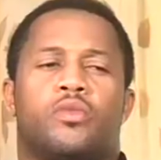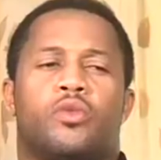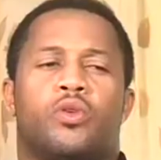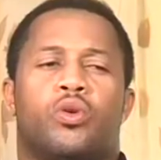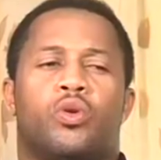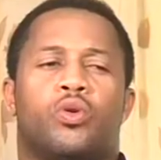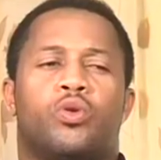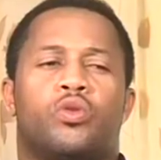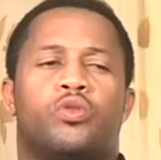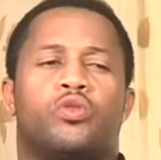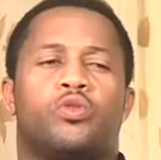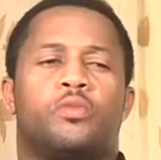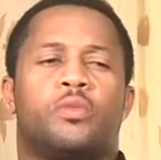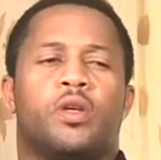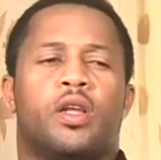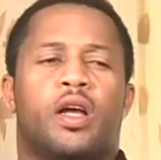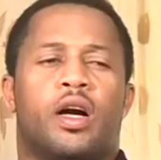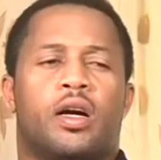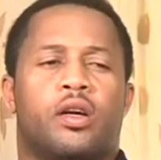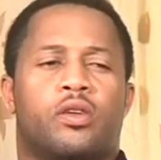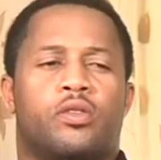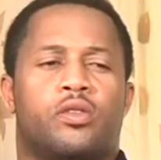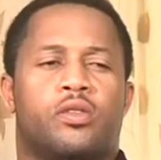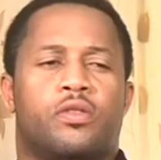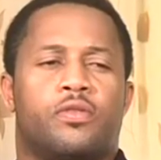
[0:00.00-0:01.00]
You look to me
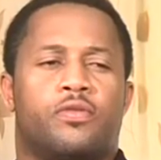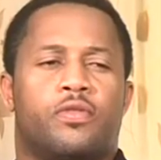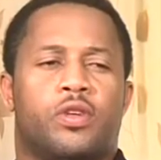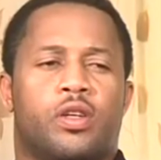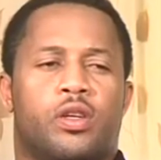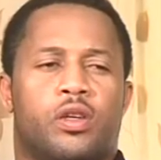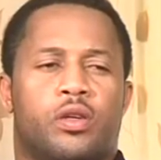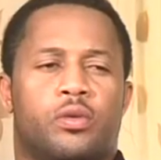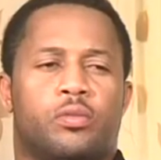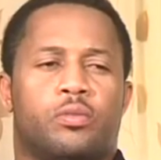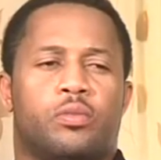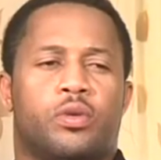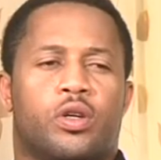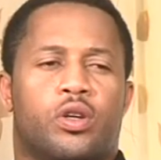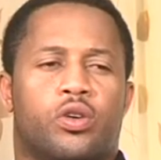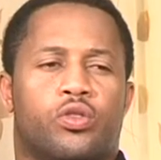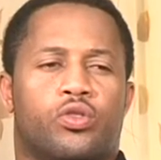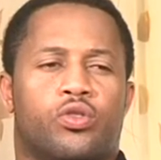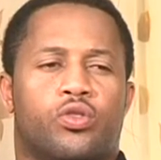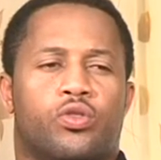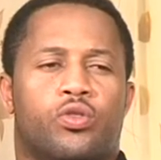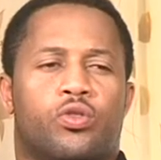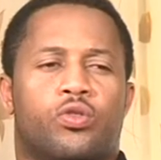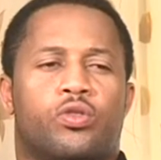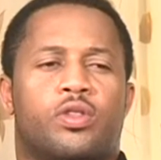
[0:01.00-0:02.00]
like a civilian because
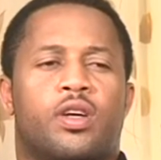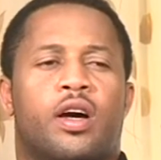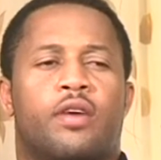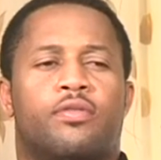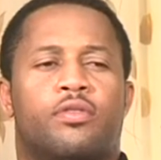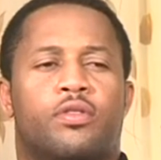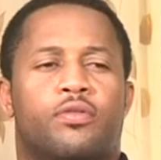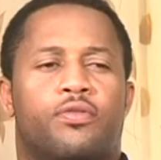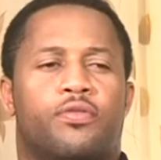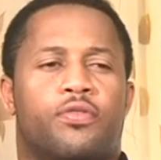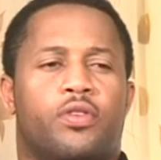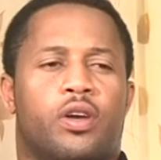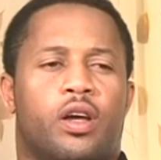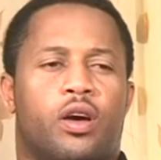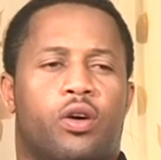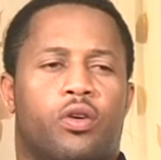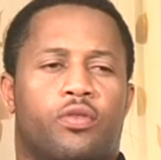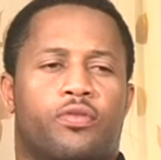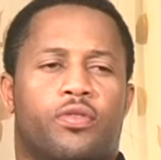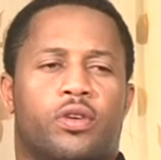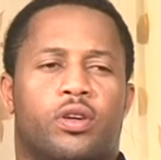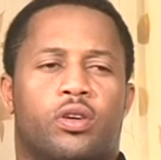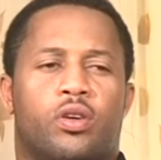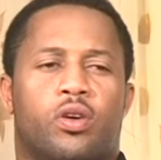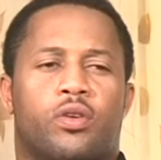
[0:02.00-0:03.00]
you don't have the flair
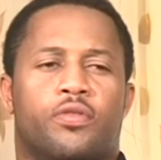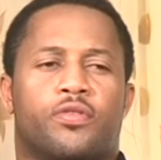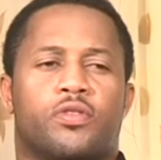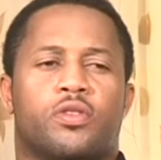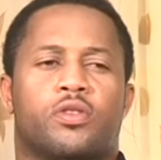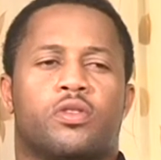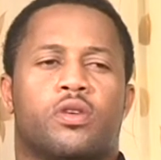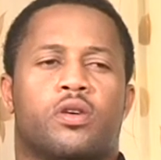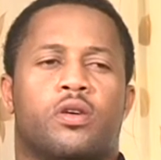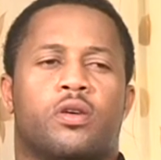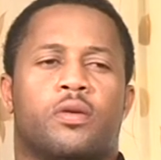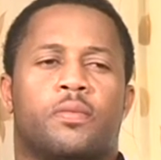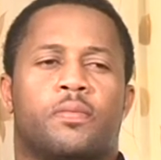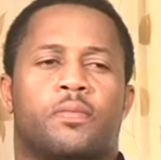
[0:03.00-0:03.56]
of an officer.